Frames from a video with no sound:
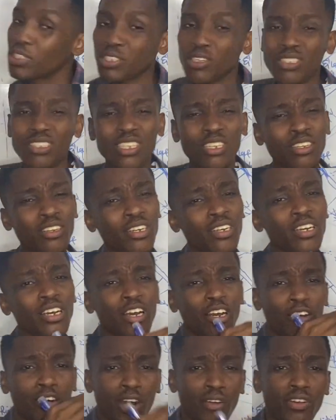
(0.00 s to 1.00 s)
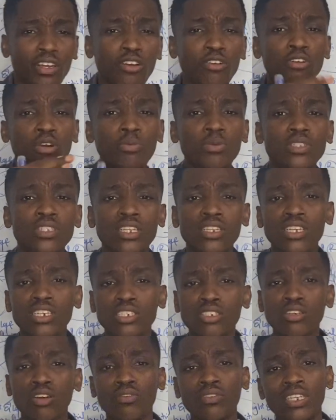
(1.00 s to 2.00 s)
is just the graphical
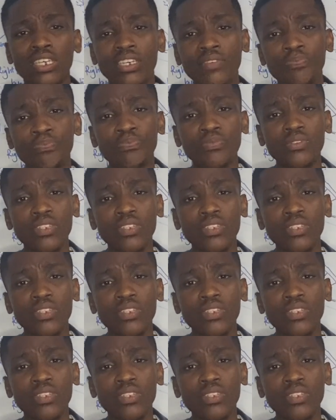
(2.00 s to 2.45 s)
representation of the